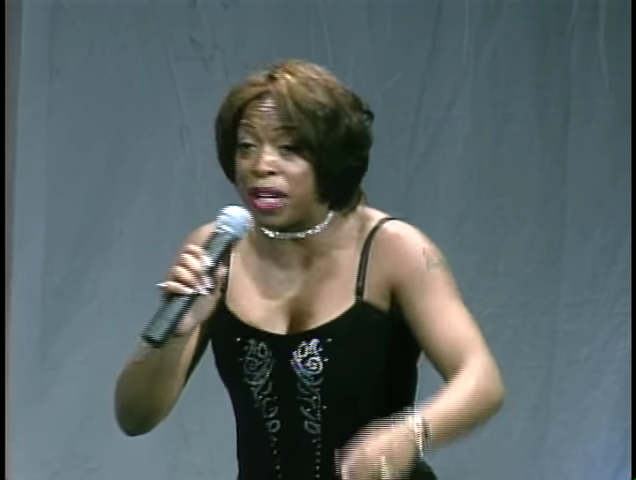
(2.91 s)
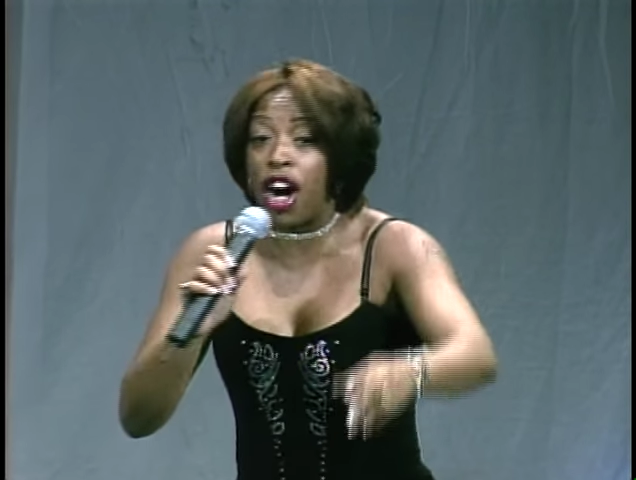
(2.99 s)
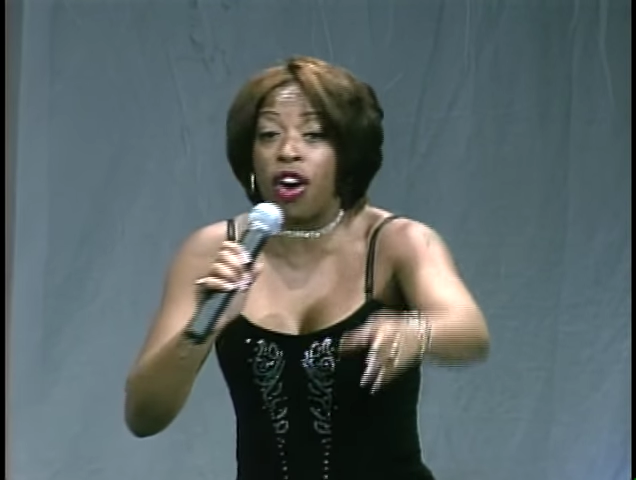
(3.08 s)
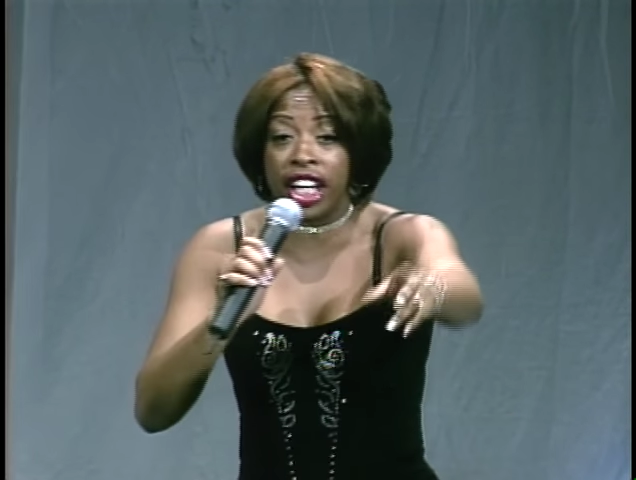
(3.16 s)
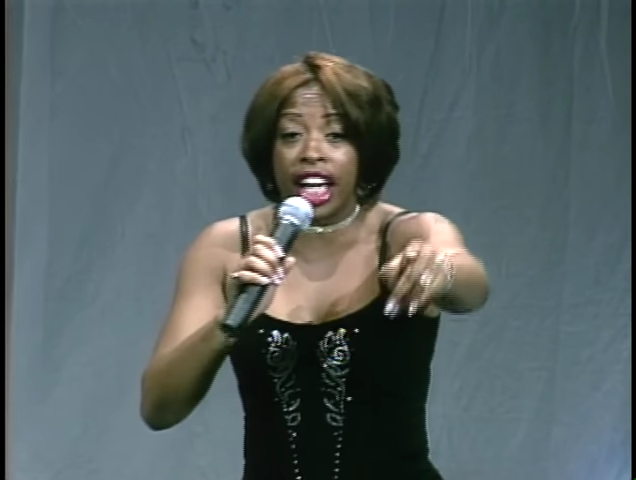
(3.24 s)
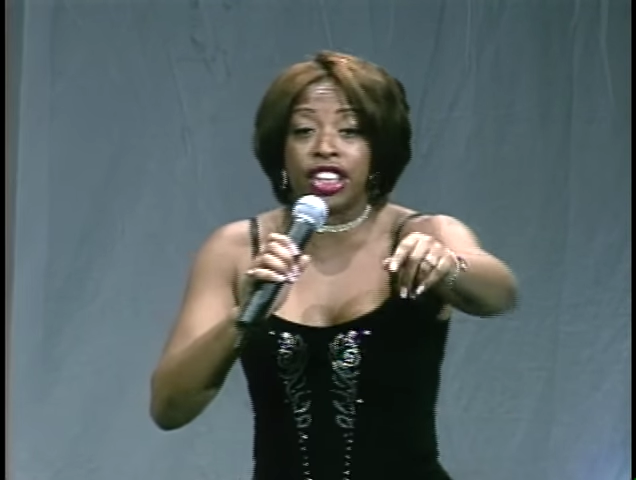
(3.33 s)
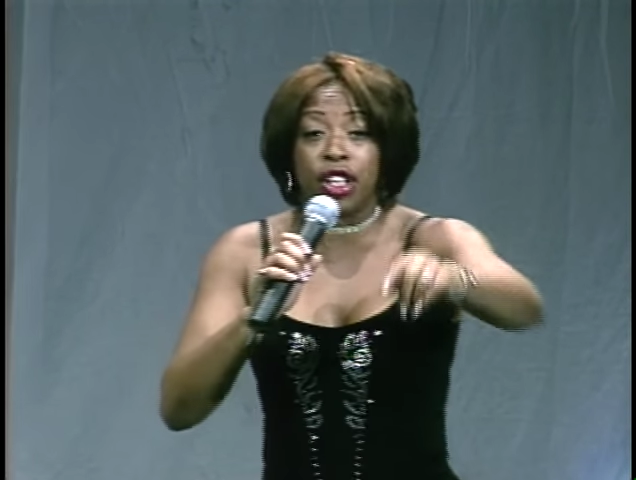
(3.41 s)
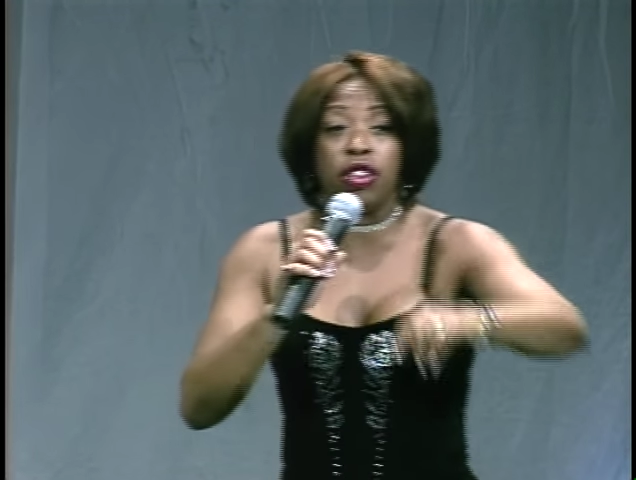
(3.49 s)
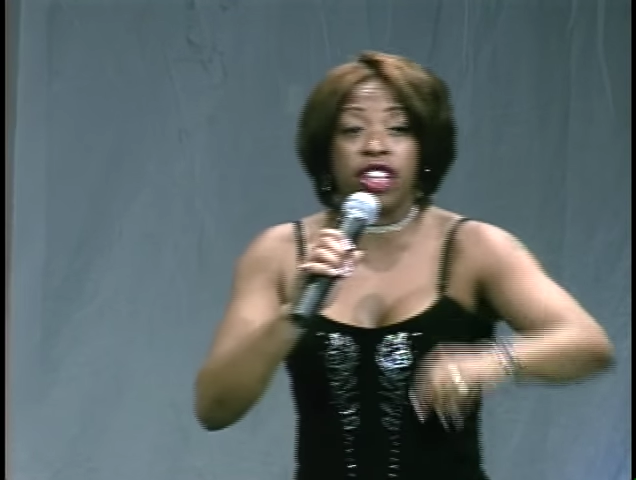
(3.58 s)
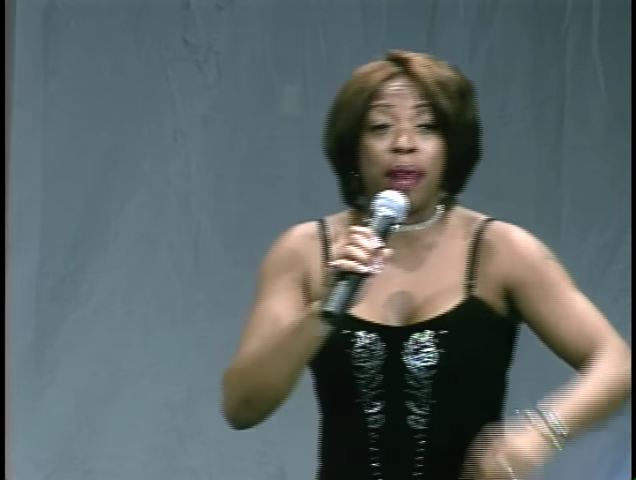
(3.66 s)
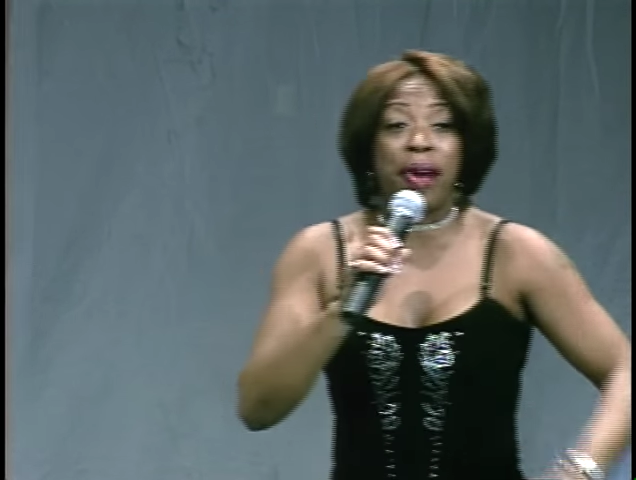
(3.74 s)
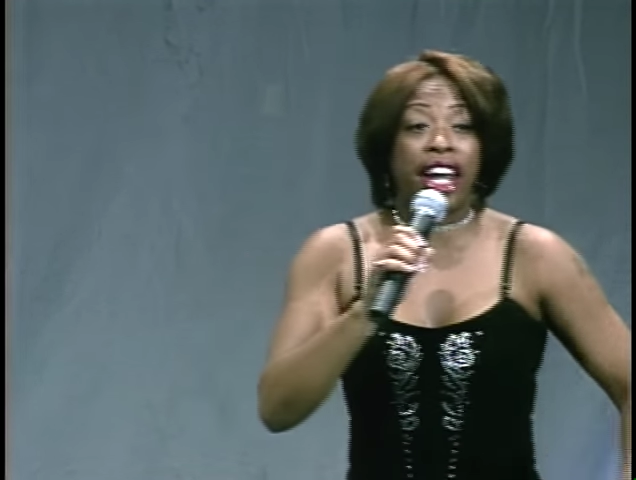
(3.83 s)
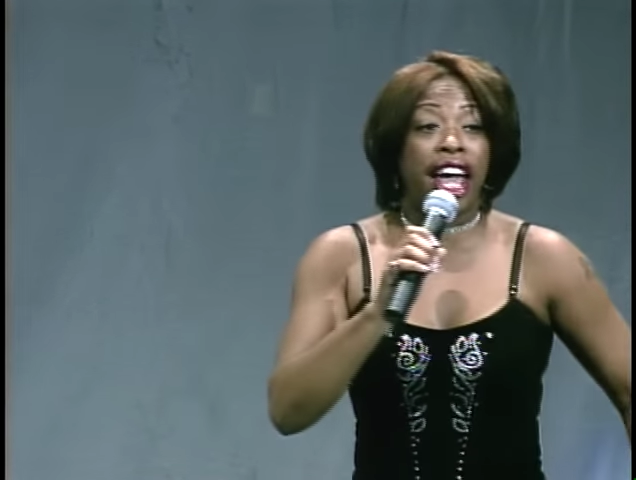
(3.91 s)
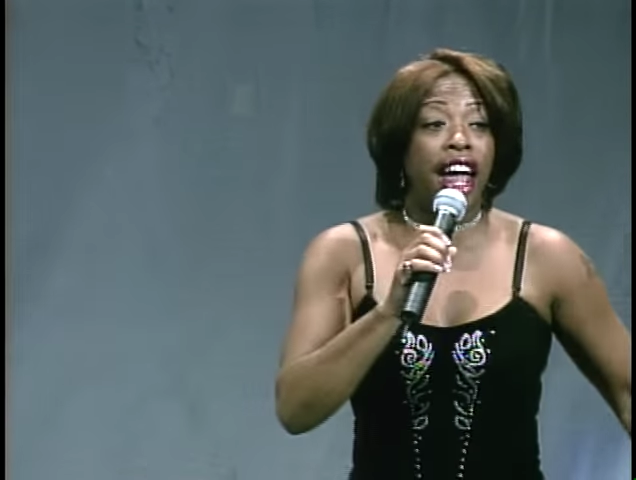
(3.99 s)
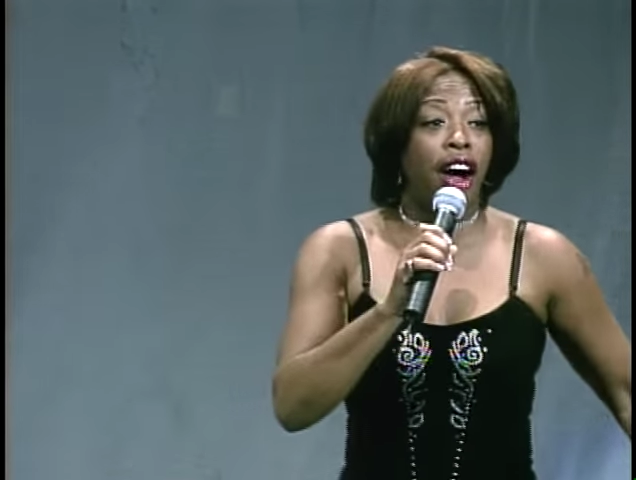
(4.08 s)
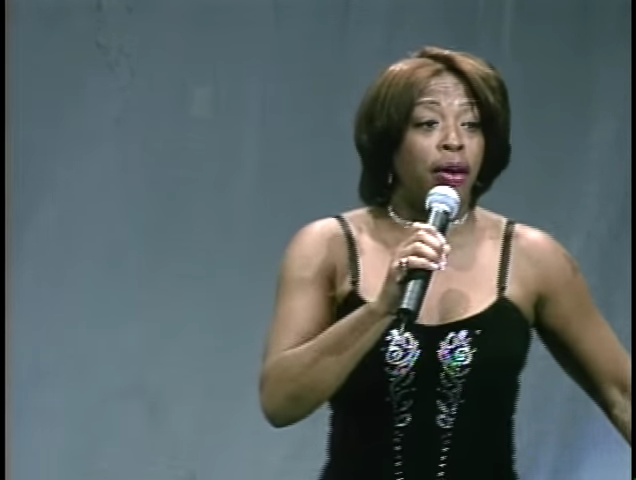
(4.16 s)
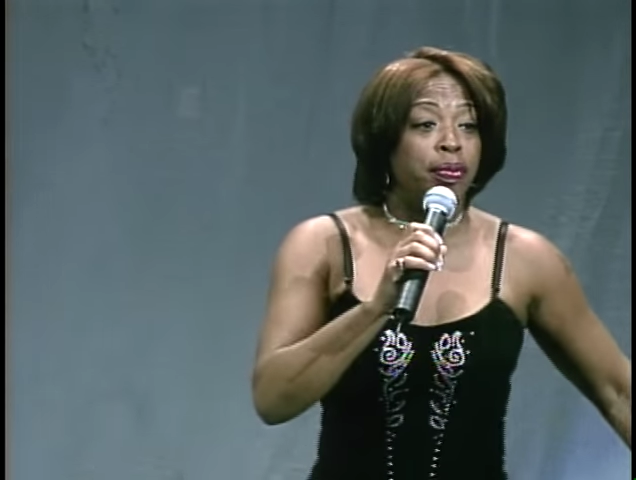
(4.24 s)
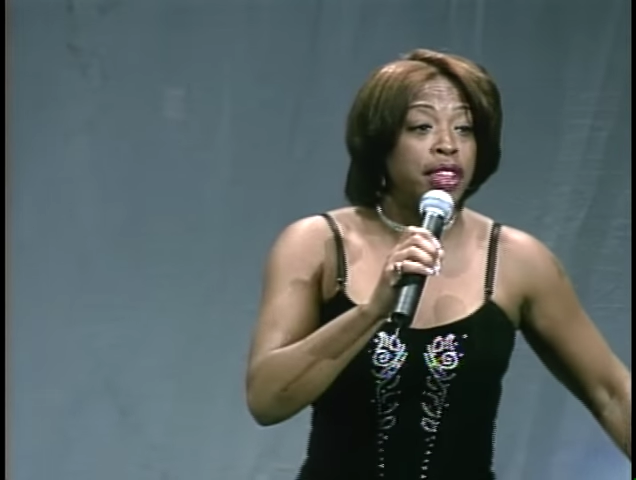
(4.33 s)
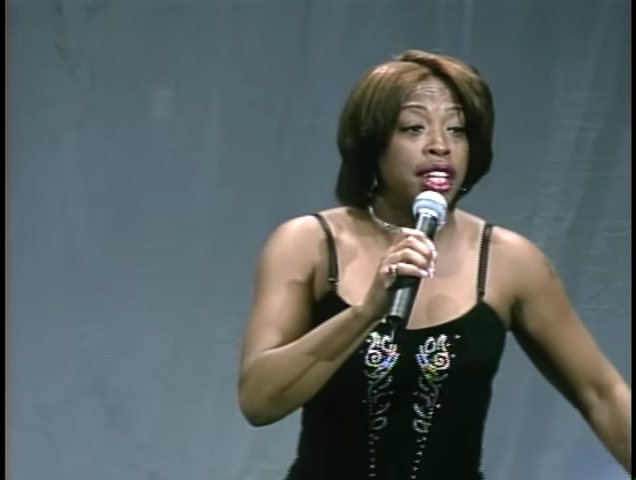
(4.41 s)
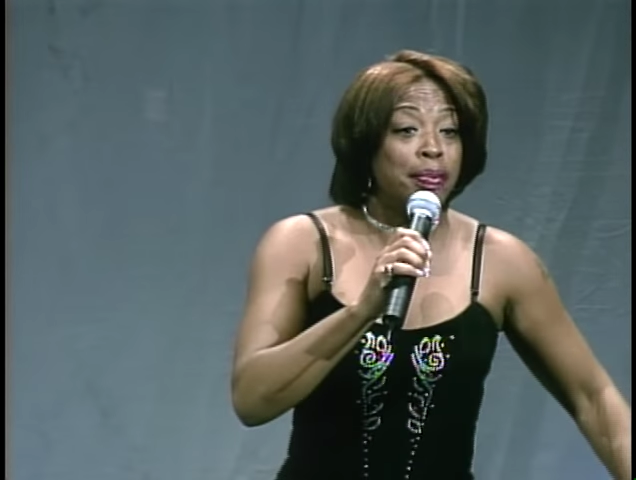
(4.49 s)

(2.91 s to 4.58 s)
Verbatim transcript: be on there too, talking about help.